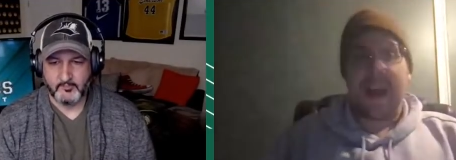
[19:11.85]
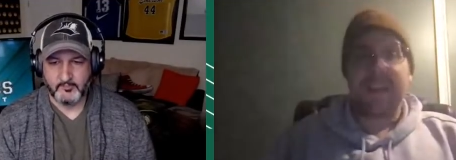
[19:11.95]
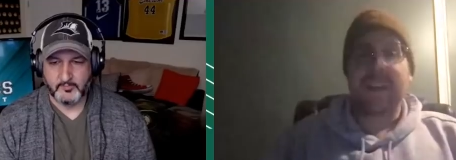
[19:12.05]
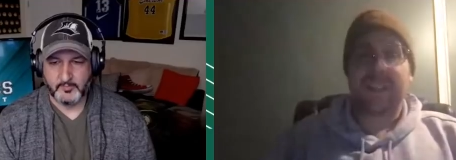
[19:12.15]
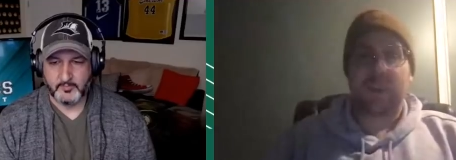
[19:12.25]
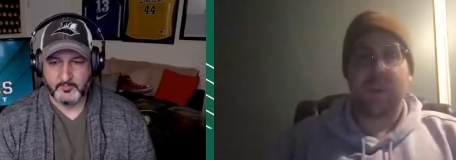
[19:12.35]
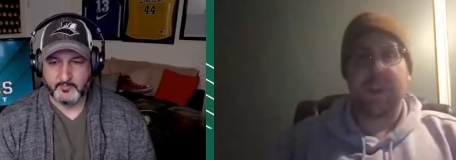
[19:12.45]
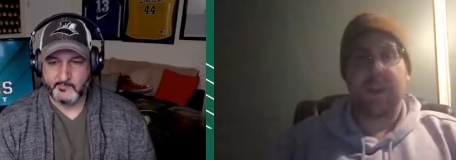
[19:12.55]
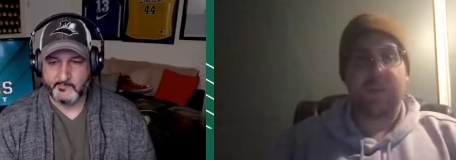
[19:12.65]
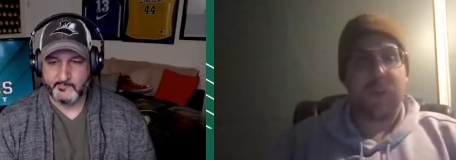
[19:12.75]
Speaker 1: I think that's a
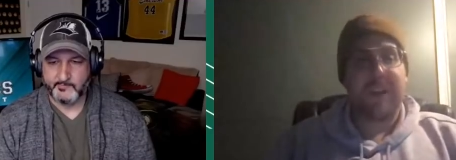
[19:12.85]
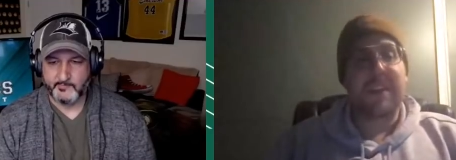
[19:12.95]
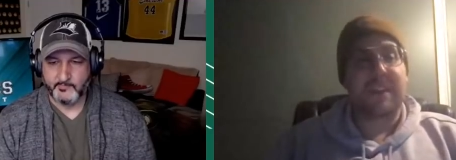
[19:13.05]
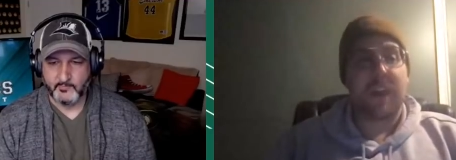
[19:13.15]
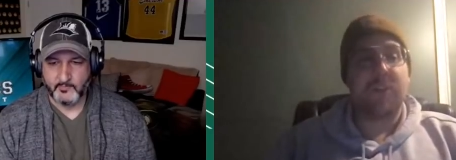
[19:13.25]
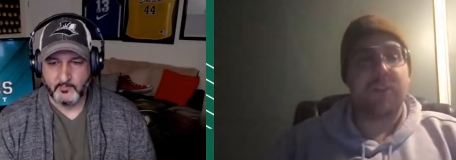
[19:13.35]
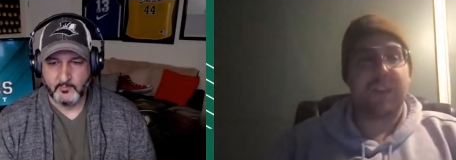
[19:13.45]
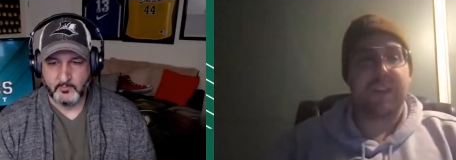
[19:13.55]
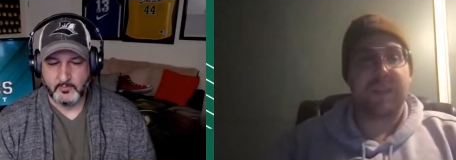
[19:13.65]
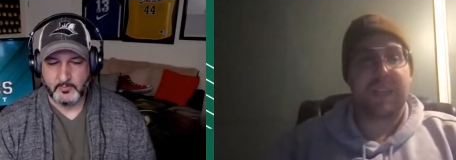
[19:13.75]
really good point. I think the other
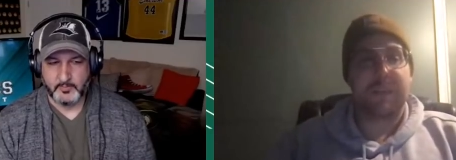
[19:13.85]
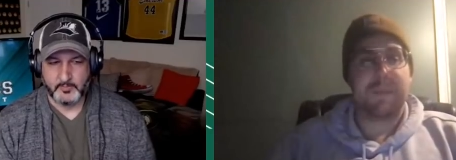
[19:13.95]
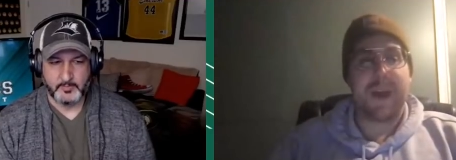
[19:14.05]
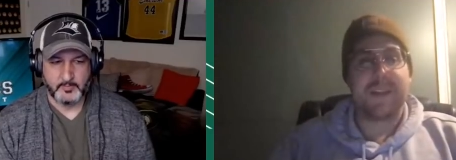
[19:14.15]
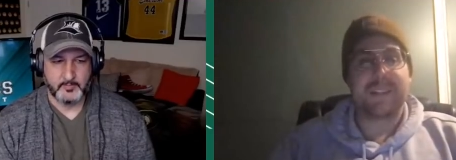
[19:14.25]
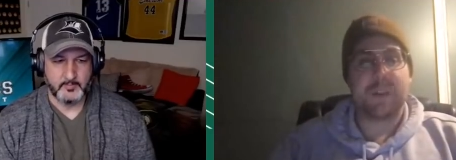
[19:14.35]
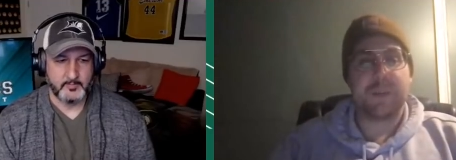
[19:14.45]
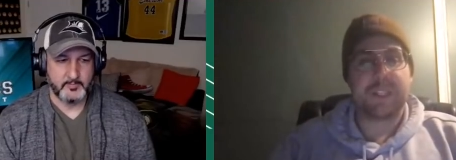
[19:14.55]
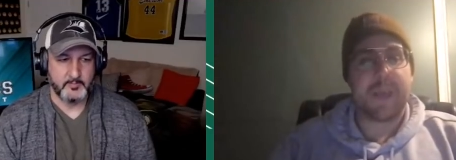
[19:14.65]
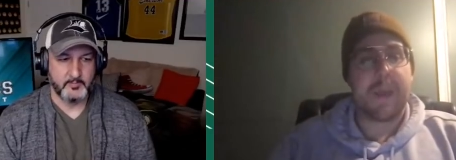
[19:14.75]
thing to keep in mind too
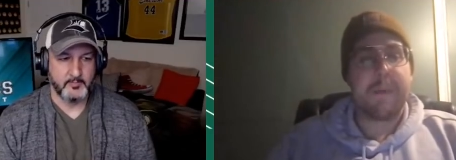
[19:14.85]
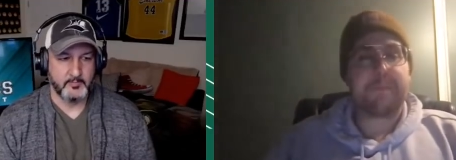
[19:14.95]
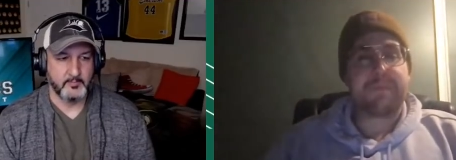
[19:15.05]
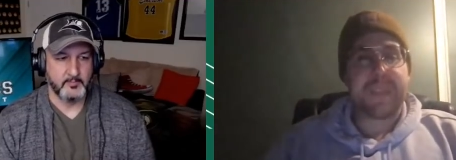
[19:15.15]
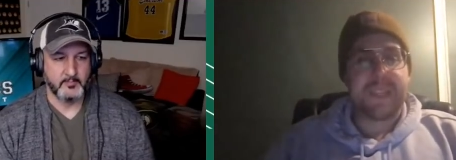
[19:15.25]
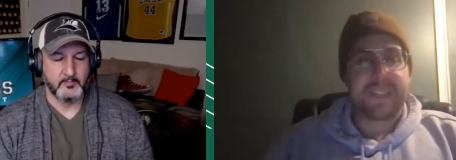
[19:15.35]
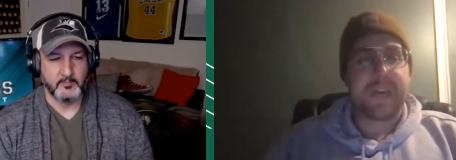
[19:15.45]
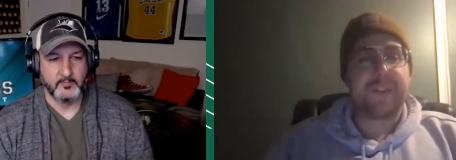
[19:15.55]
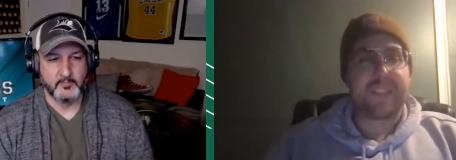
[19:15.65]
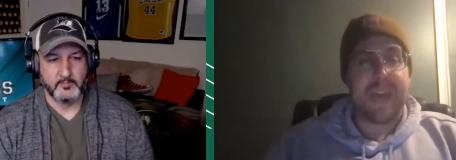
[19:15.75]
is like the
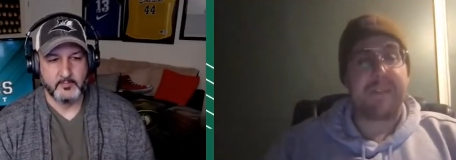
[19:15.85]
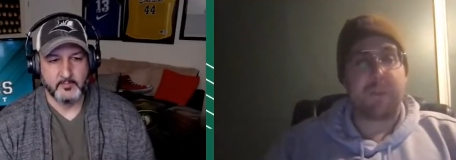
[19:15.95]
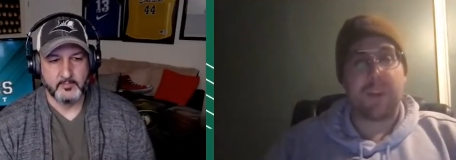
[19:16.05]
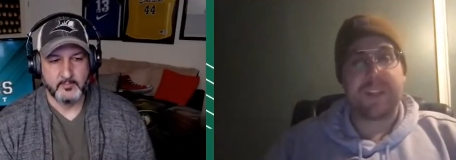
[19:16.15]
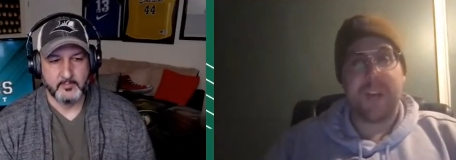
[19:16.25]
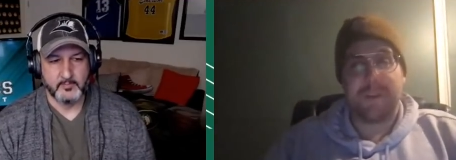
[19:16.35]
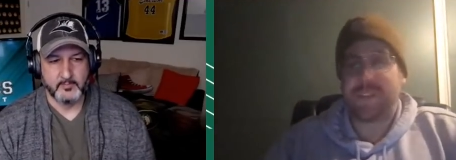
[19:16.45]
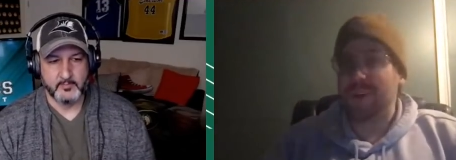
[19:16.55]
Celtics have a pretty tough